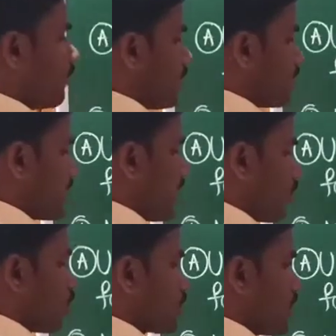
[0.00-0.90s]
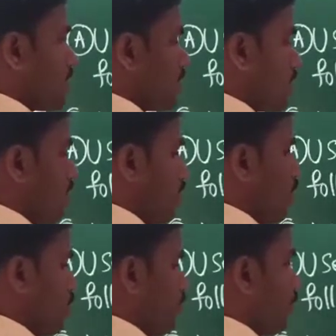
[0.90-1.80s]
first A question is
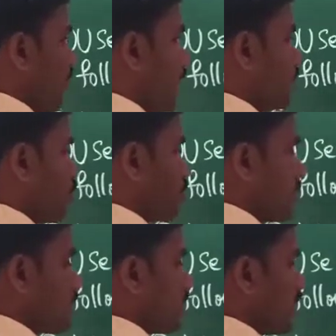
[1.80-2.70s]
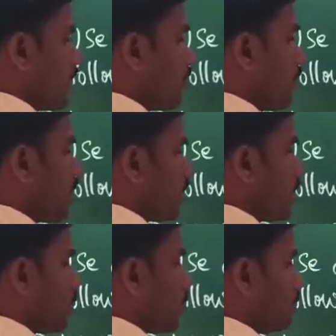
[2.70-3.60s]

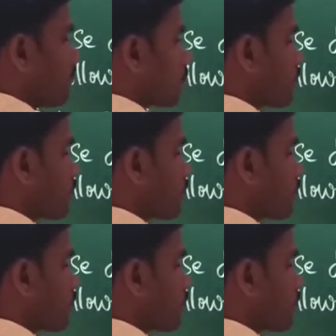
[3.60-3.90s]
5,342.